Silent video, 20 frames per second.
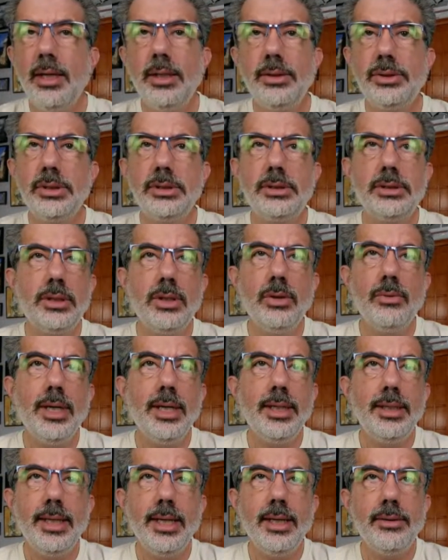Just go
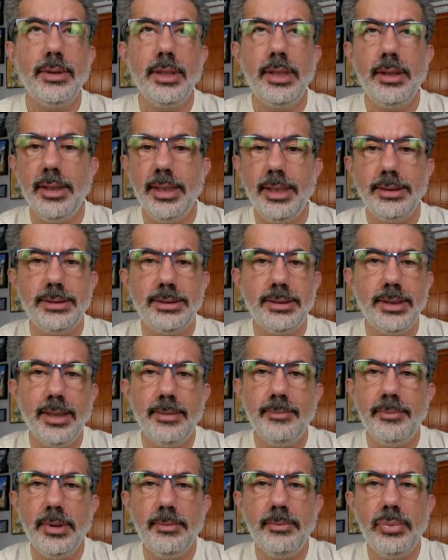on down there and set
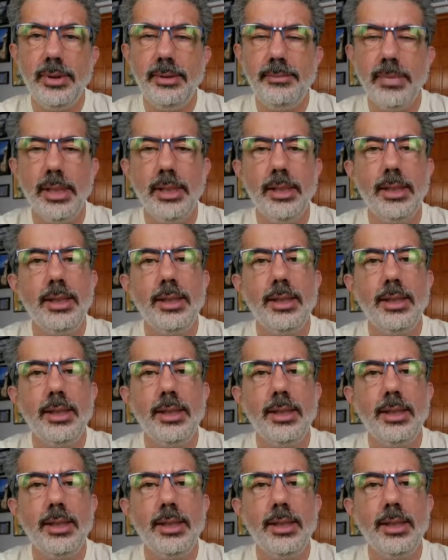up an appointment.